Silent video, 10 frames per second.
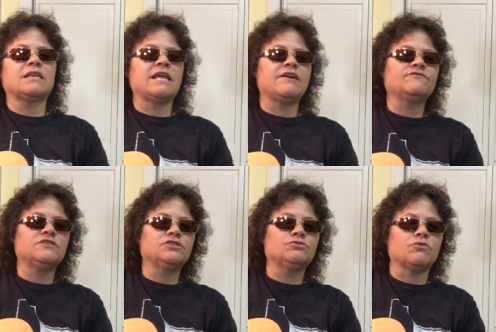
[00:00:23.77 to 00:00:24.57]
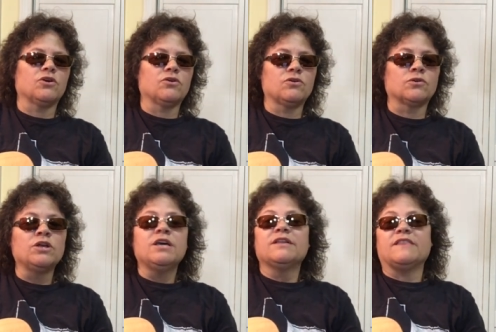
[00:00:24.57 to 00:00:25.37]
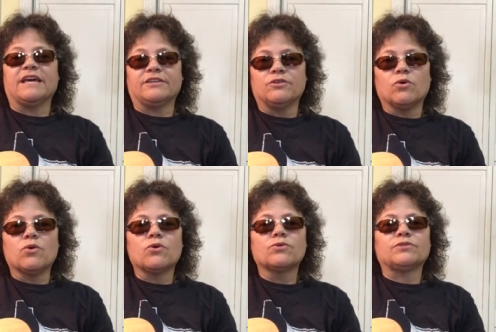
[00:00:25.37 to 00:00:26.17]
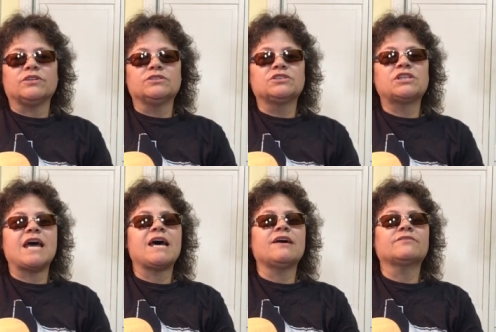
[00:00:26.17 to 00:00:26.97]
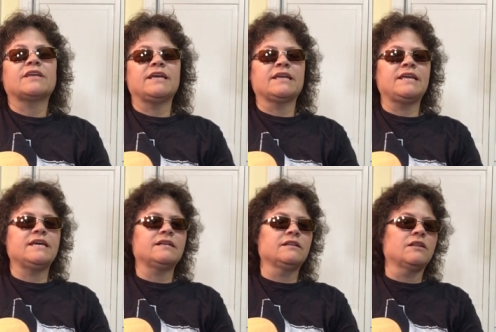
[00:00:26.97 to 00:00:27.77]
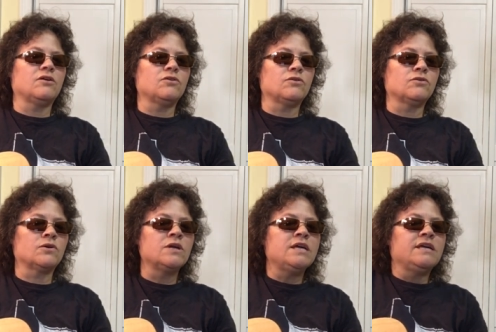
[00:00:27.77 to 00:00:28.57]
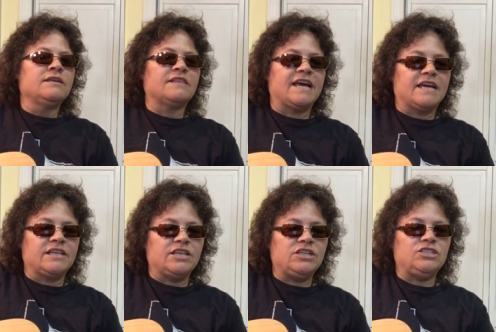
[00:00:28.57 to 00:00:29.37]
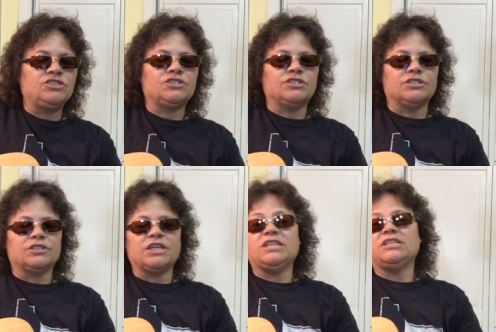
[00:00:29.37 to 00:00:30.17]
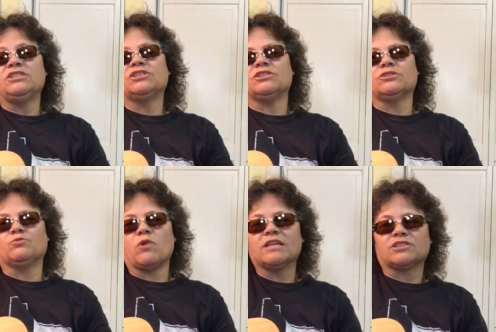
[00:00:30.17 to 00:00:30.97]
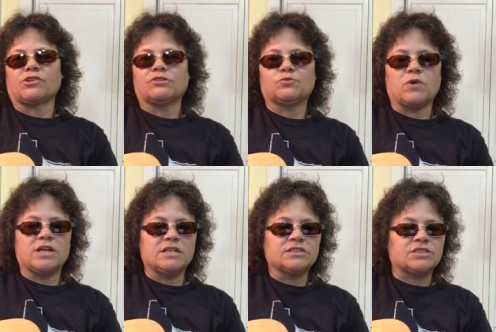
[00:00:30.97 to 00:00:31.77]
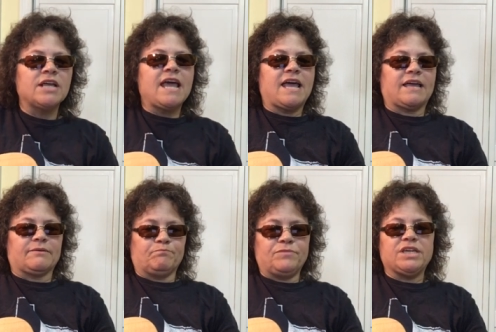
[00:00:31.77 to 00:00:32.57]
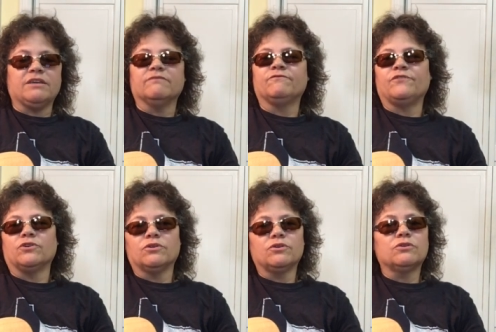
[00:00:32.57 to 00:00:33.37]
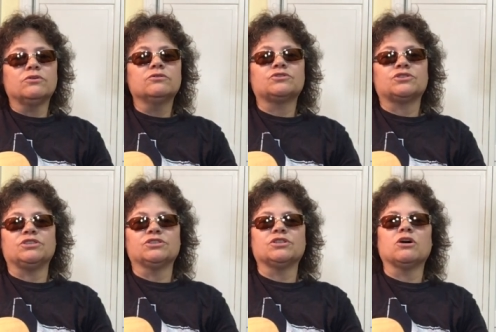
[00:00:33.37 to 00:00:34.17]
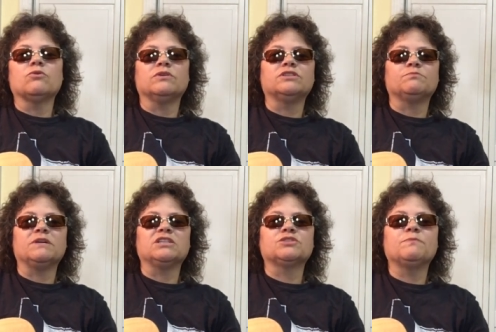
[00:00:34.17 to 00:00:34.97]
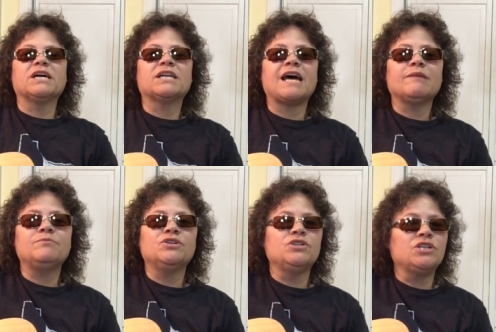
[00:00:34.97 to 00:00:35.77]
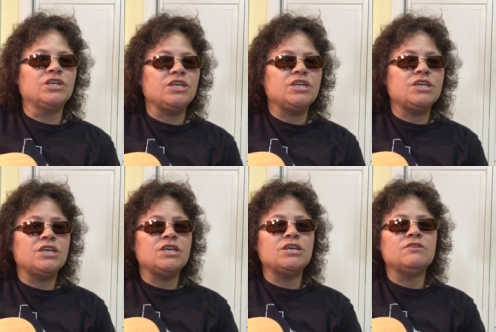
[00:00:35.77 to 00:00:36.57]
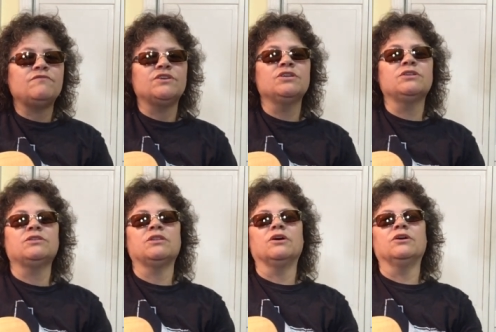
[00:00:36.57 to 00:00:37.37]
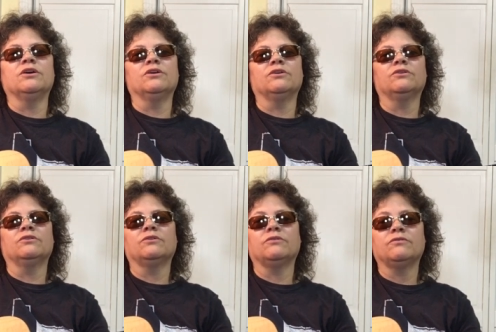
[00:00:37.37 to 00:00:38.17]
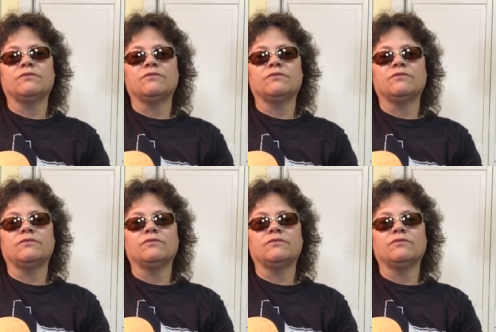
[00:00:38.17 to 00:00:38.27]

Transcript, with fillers: left is wrong, that north and south can get along, that east and east is west, and being first is always best. But I believe in love,